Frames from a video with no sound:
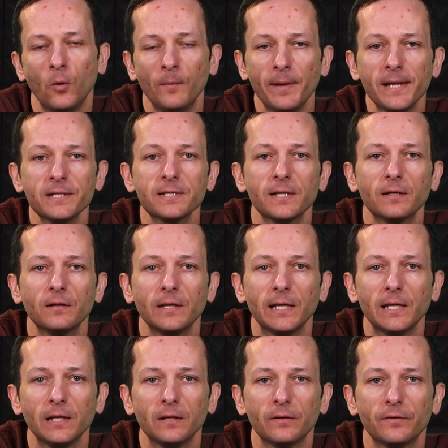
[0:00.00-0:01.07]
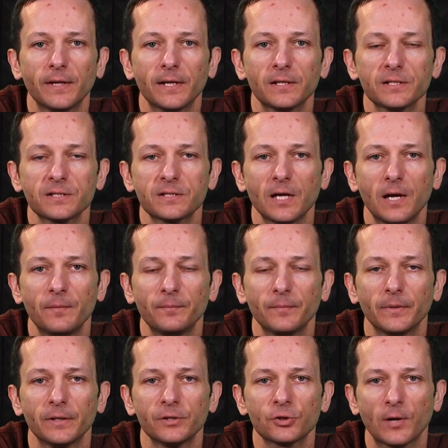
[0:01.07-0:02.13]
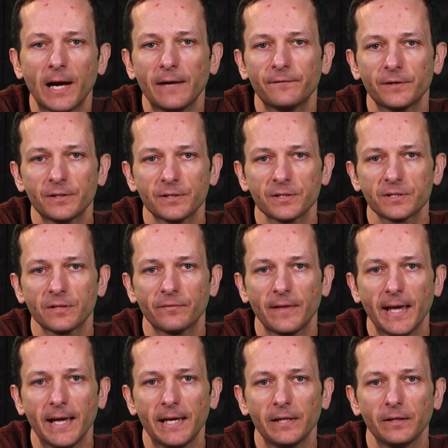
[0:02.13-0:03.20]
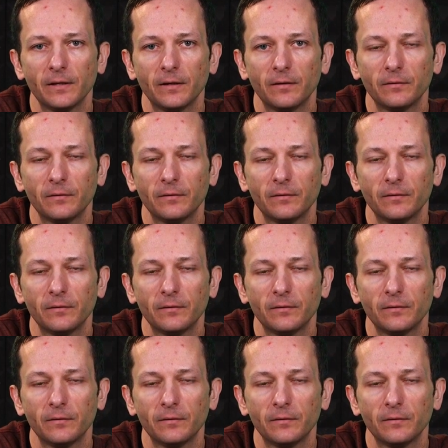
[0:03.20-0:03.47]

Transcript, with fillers: Well, basically, there's some drivers that